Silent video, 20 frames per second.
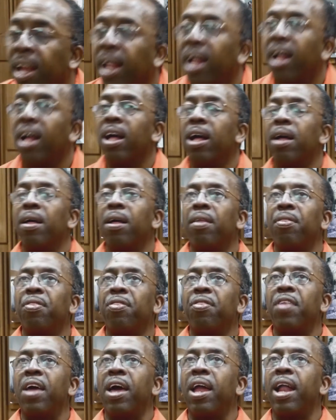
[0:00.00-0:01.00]

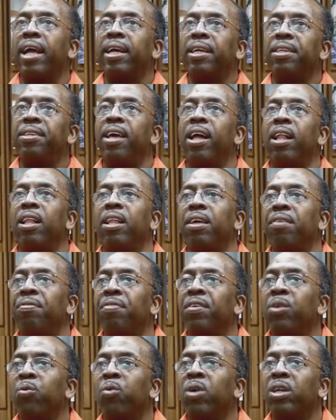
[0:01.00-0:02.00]
I could tell if
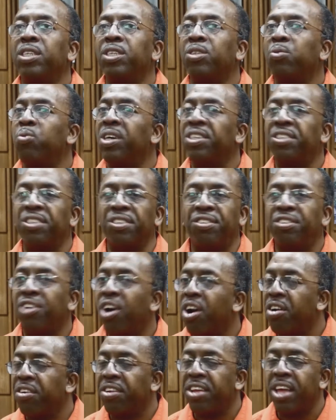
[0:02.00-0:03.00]
anyone just wants to
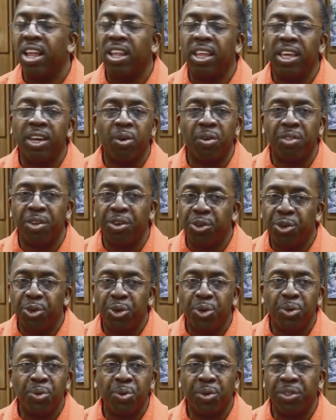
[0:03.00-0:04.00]
start telling, or they're
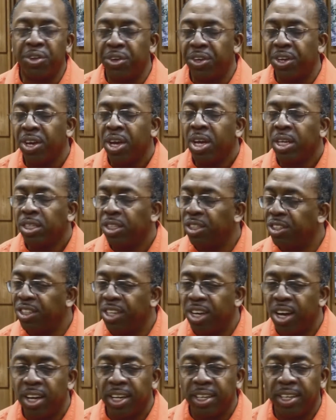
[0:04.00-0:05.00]
new, or they're just
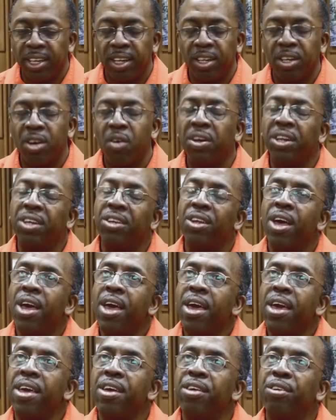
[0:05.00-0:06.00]
young and getting going,
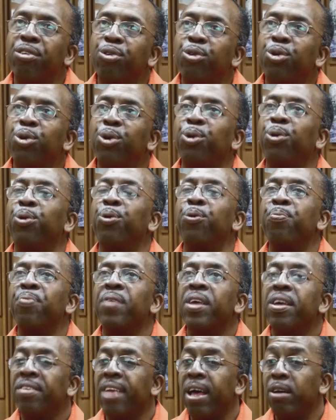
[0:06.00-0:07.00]
is to
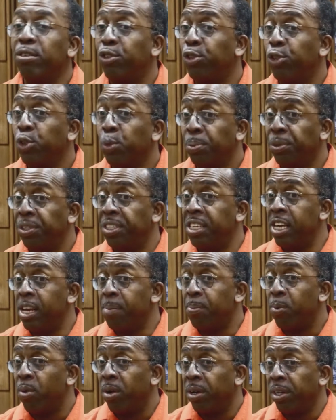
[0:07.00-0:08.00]
sound super
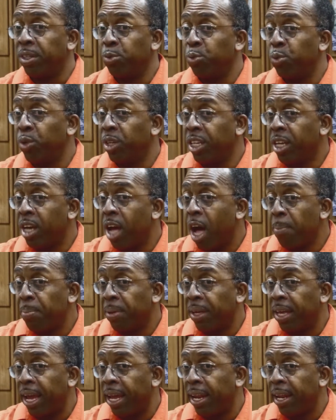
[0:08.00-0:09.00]
deep. It's really
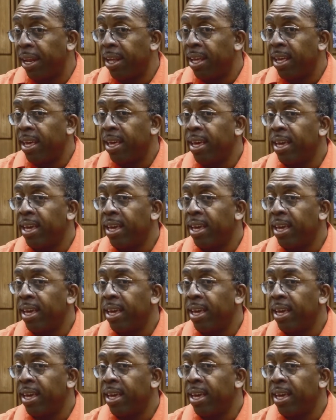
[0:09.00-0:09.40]
complicated.